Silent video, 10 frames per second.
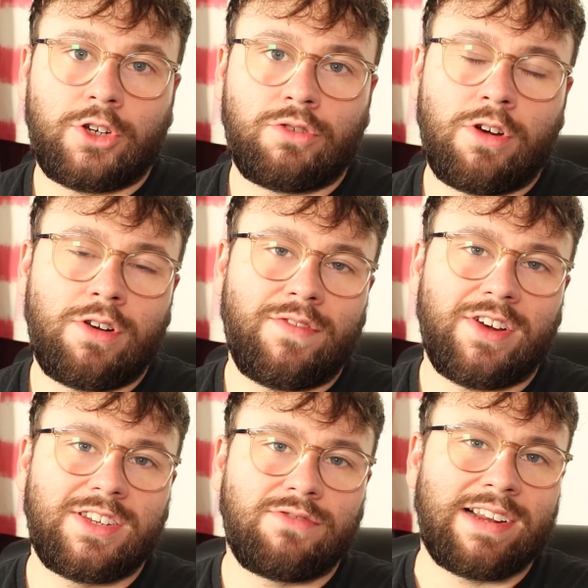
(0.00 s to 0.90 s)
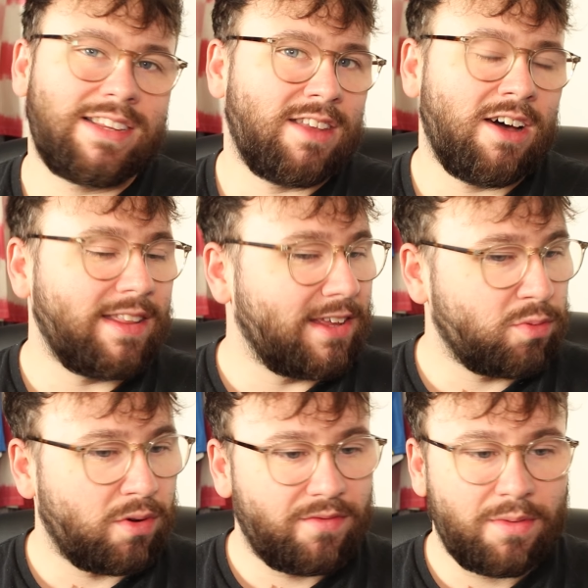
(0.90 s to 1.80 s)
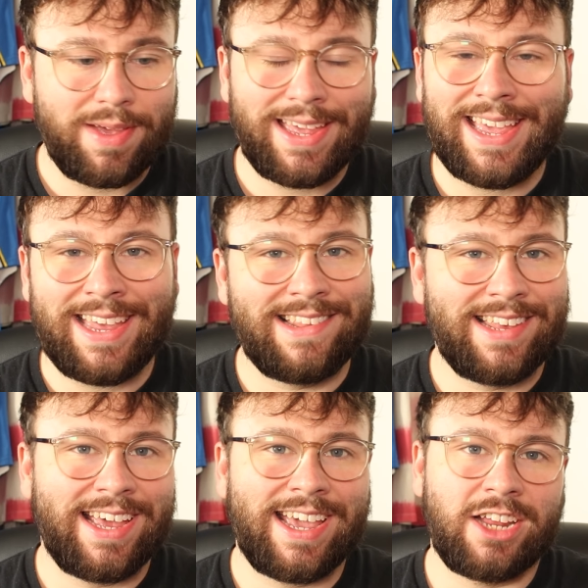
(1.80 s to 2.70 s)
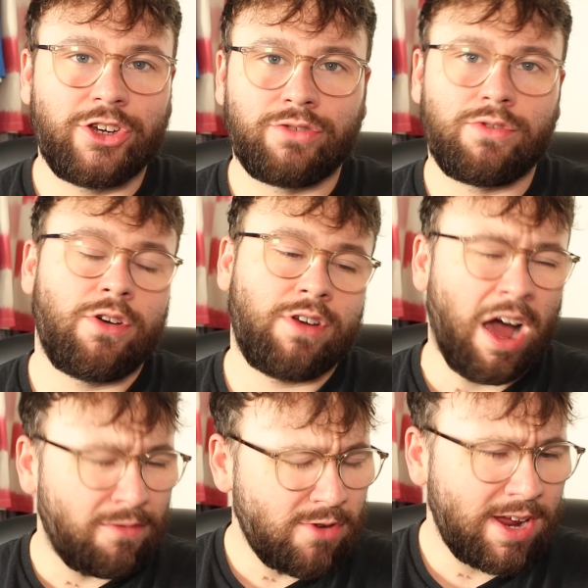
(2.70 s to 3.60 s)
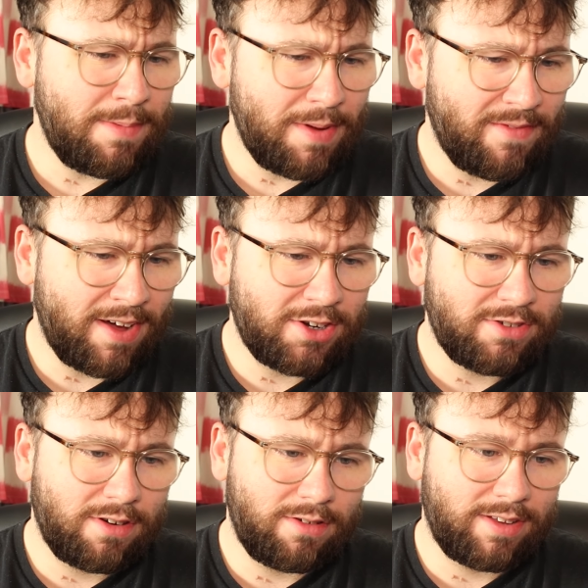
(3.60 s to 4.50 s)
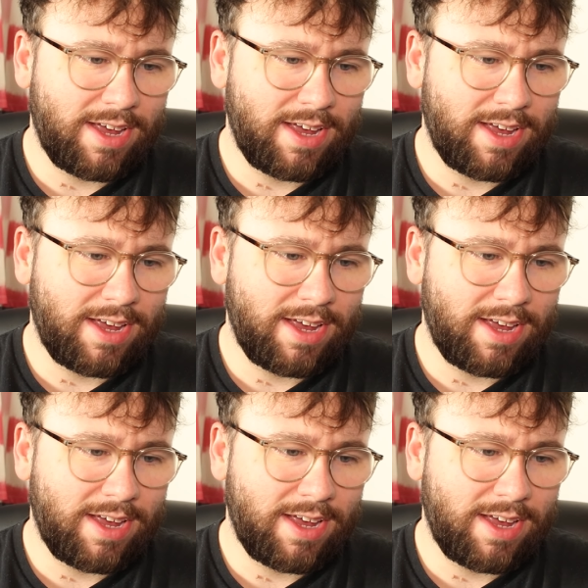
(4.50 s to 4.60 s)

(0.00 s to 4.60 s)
Girona versus Red Star, this one for me, easy again, Girona. I'm really a big fan of Girona's